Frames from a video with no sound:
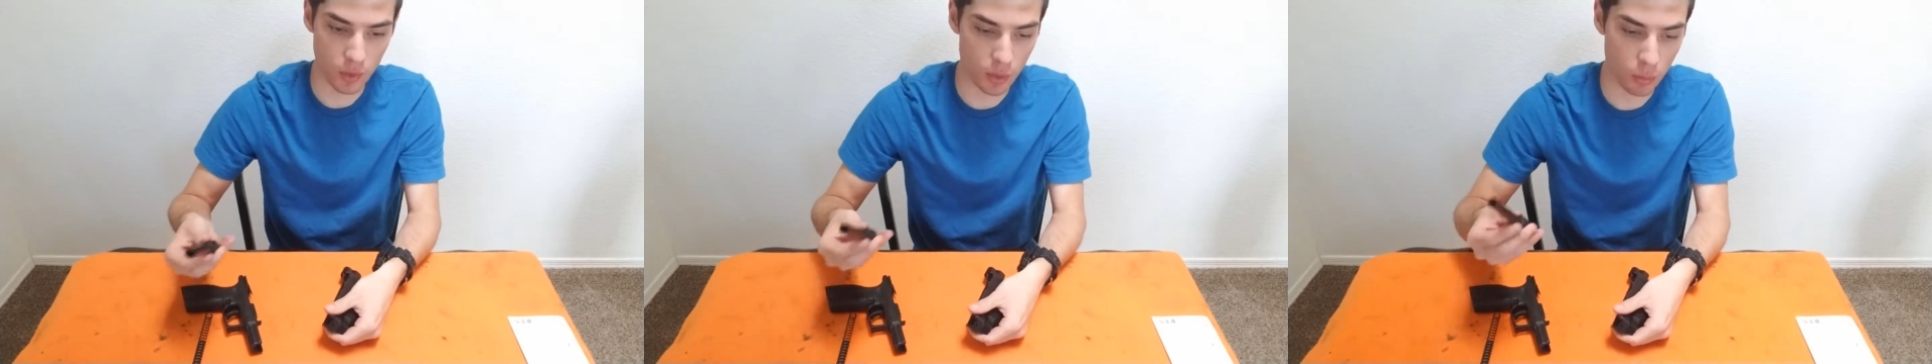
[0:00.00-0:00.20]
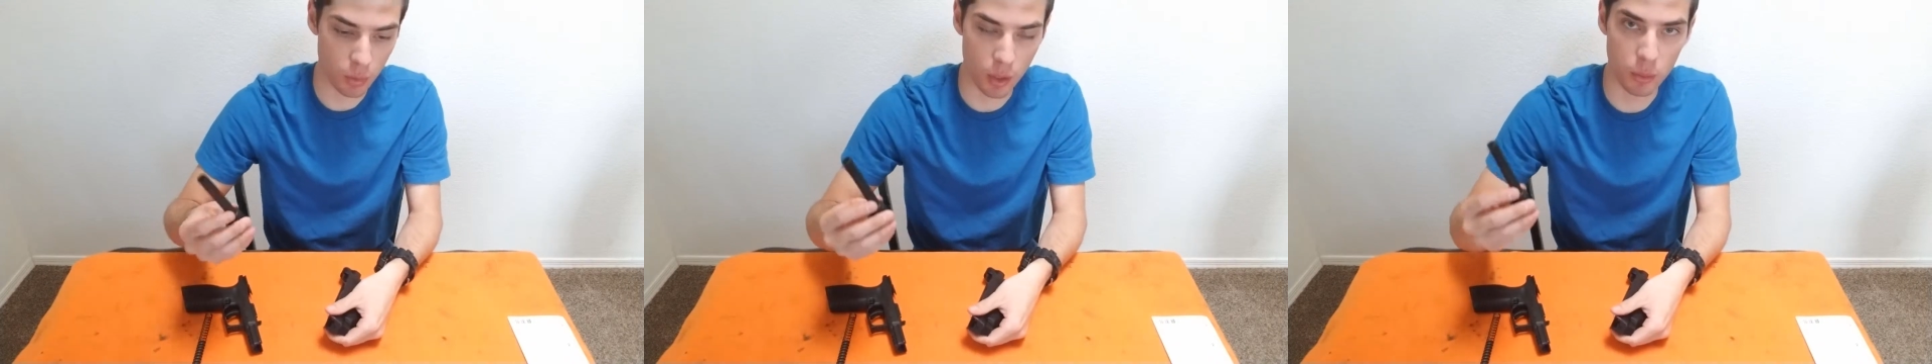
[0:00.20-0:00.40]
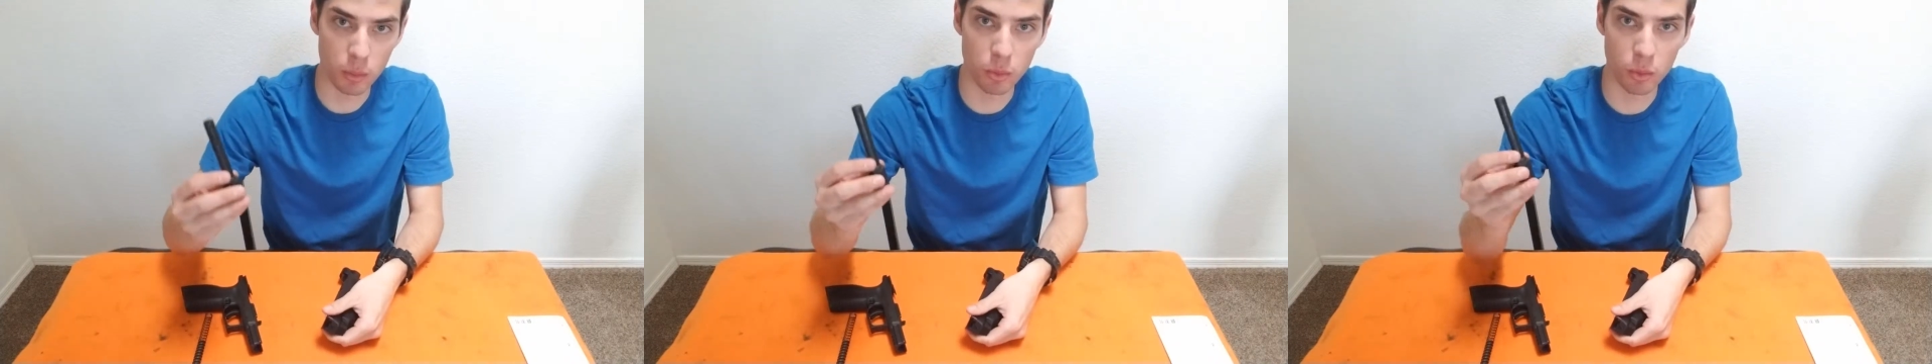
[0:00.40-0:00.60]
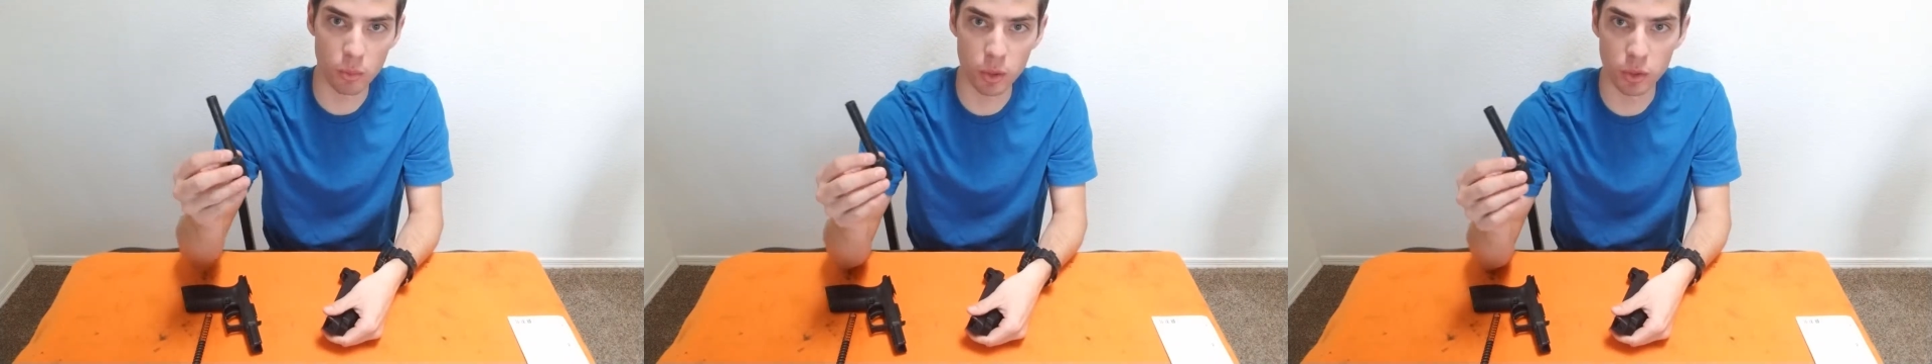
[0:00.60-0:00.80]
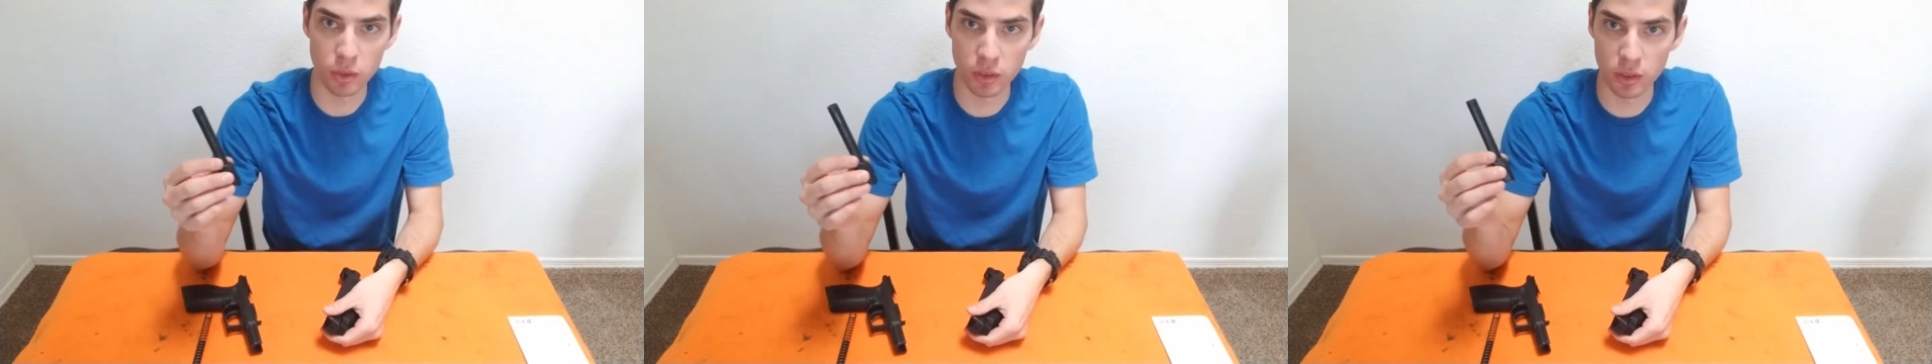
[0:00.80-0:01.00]
Probably won't be
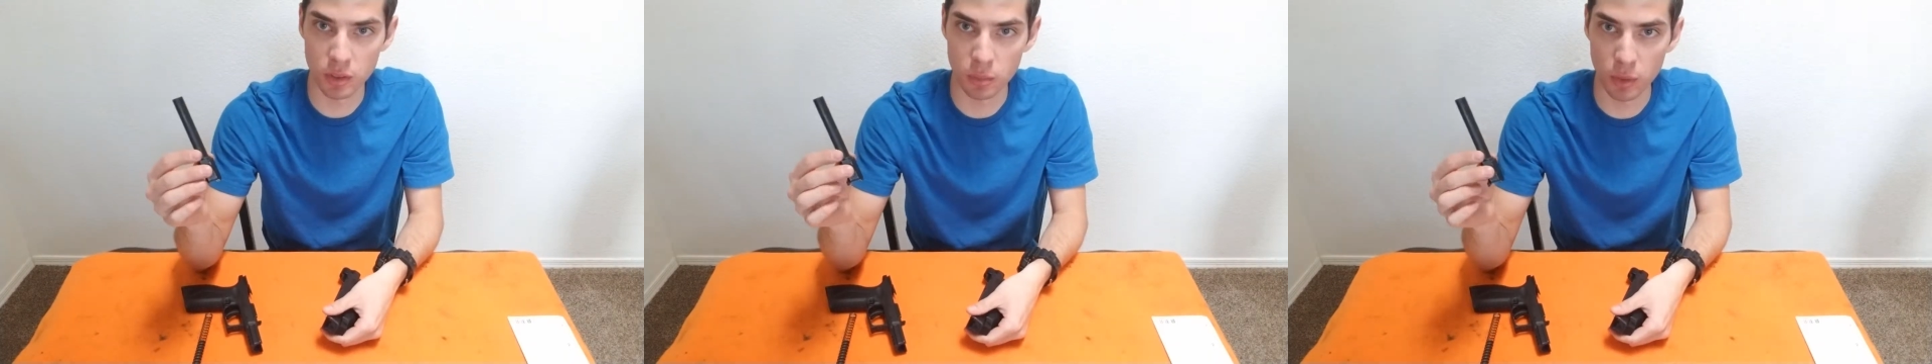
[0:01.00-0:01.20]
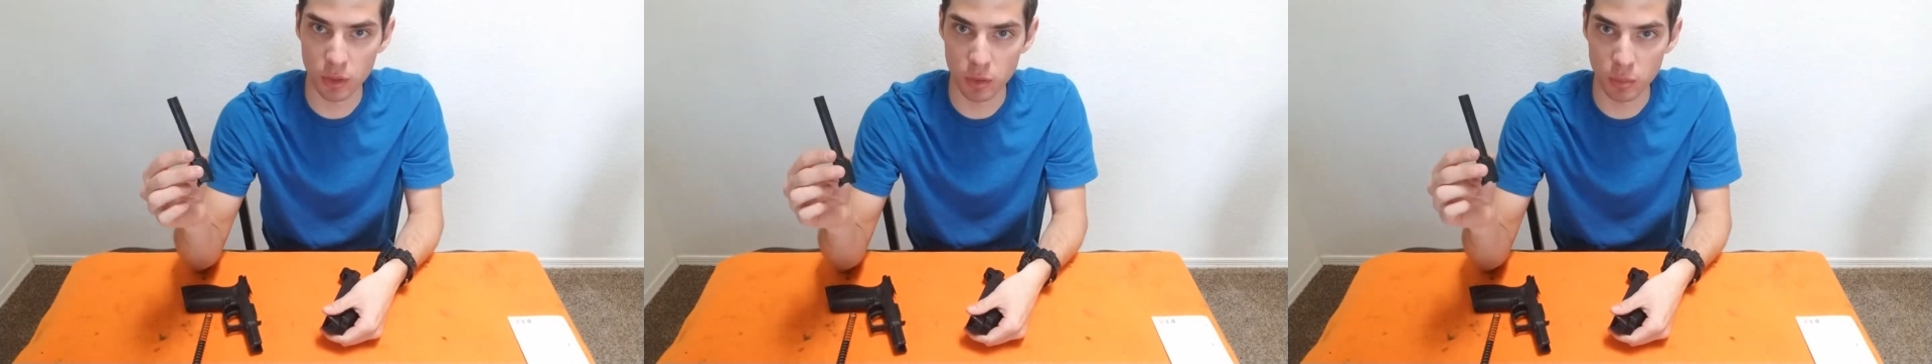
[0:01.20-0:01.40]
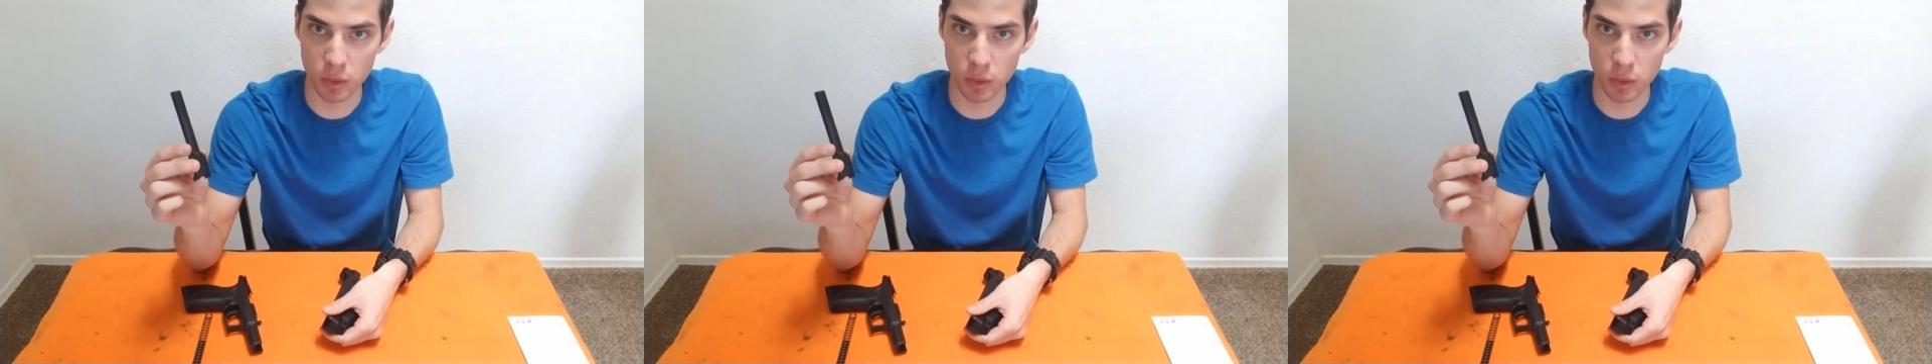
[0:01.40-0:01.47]
using this much